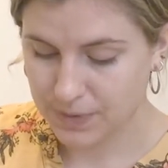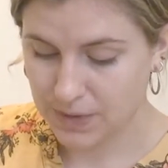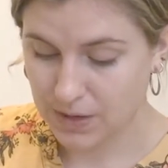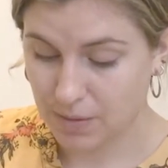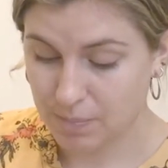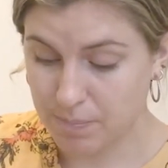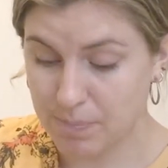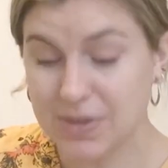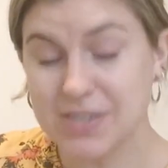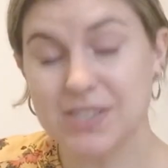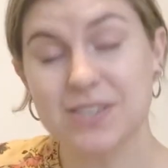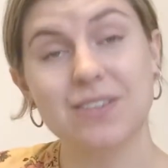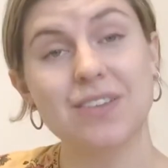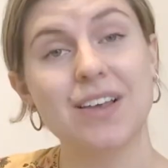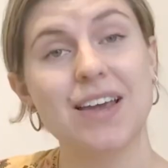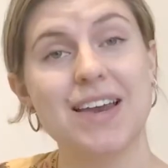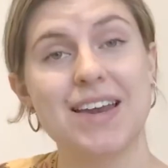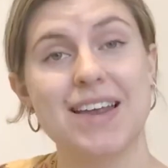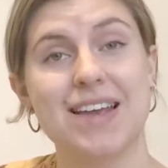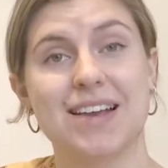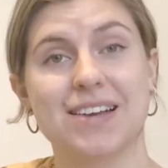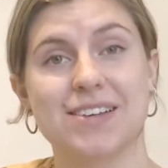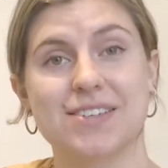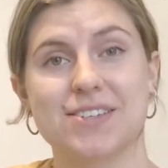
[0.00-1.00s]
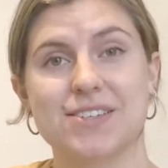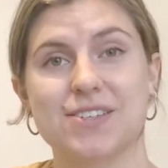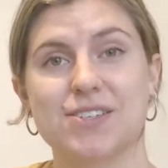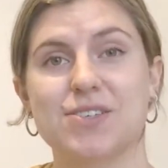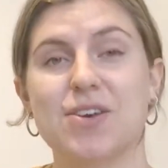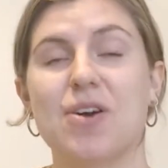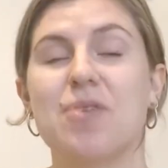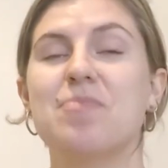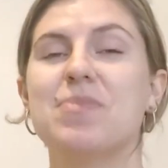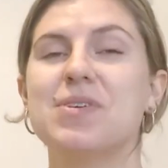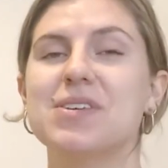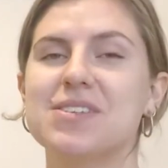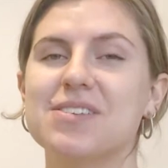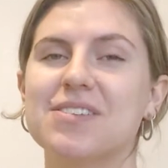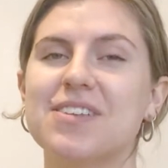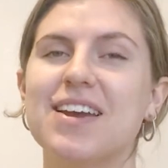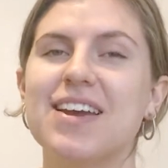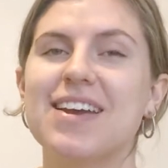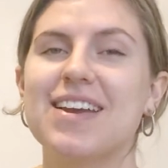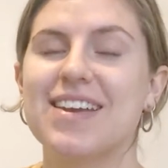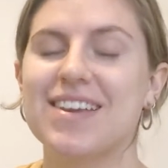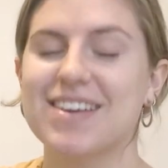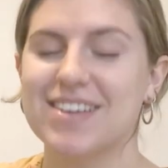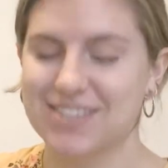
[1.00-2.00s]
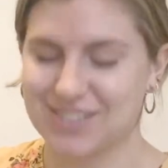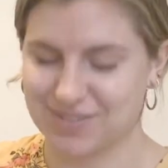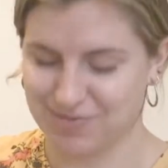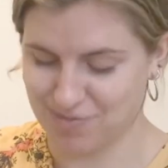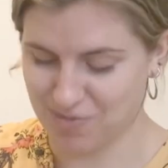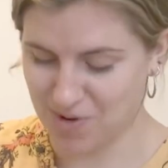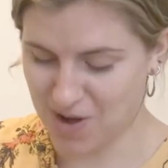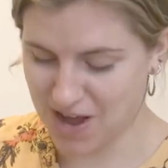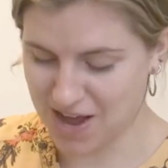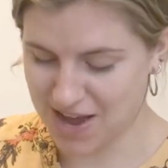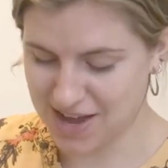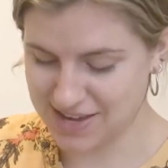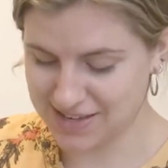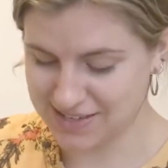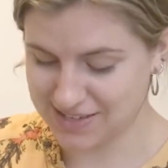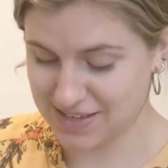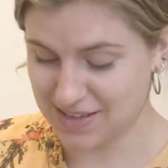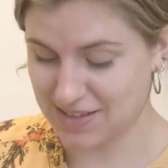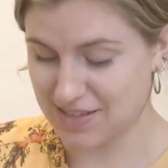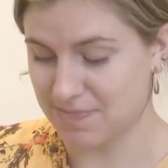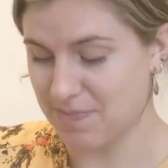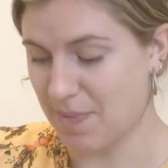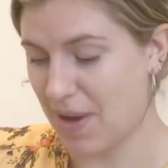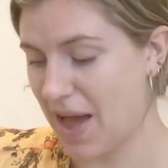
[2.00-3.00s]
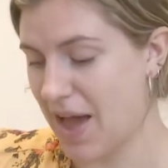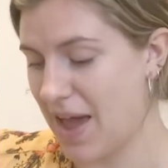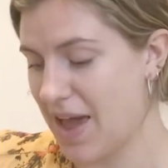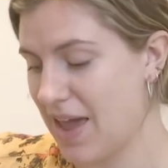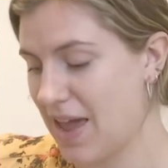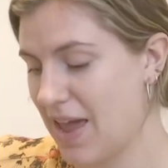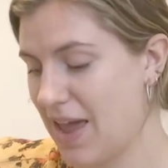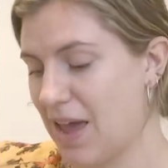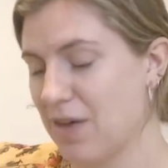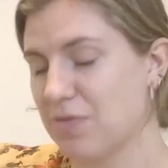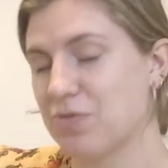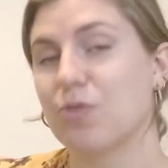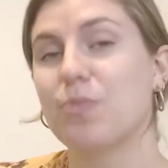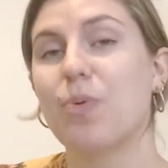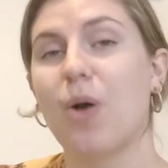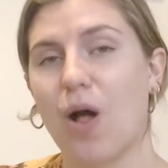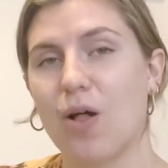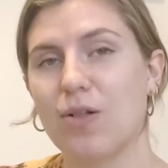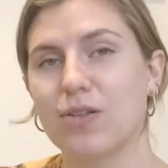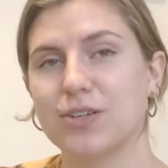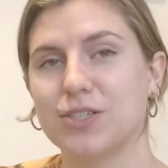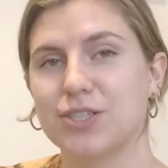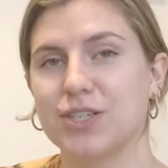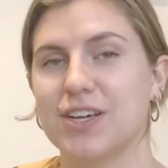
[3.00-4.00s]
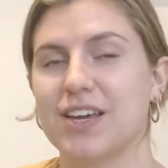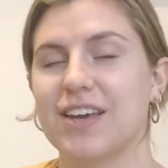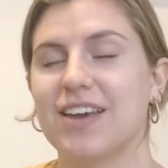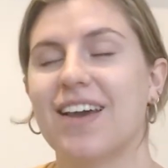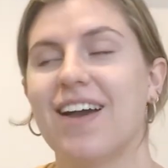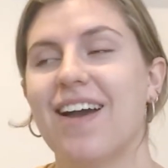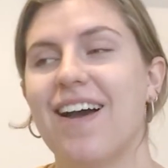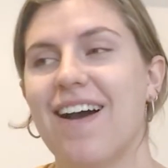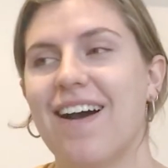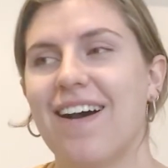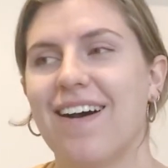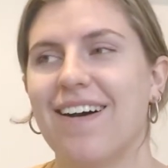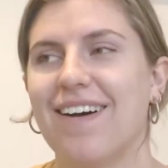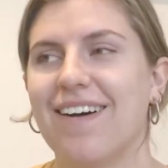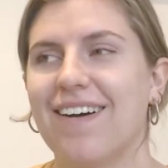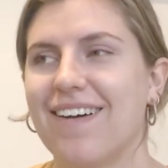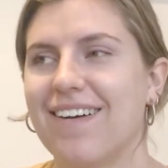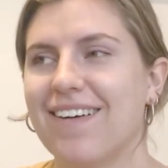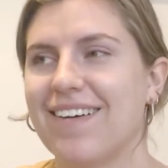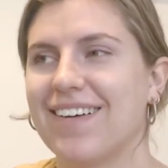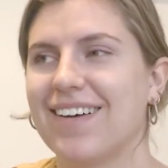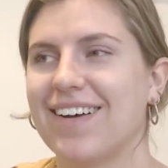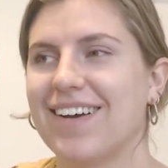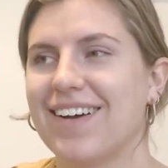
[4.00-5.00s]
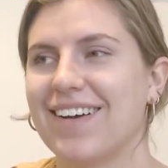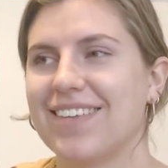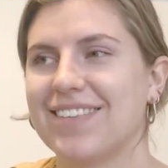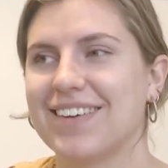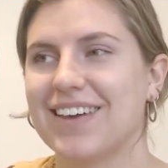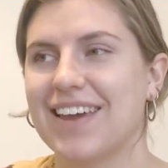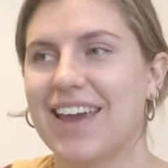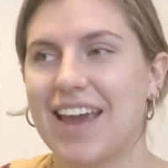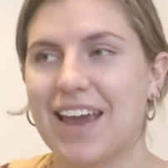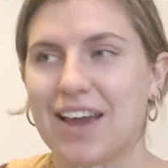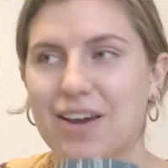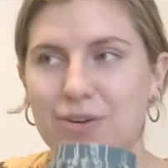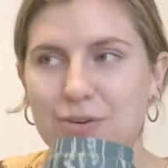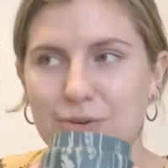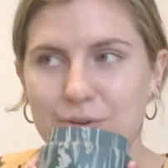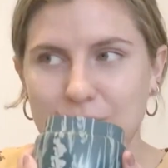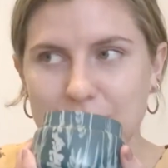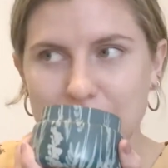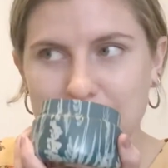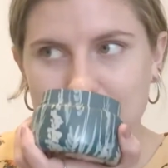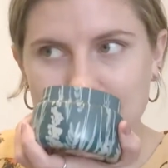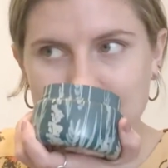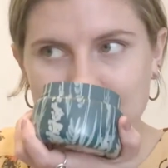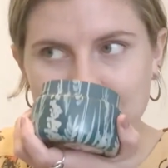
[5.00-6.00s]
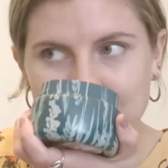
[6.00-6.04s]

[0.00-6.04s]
Miscellaneous. So miscellaneous was my Anthropologie. Oh, the candles.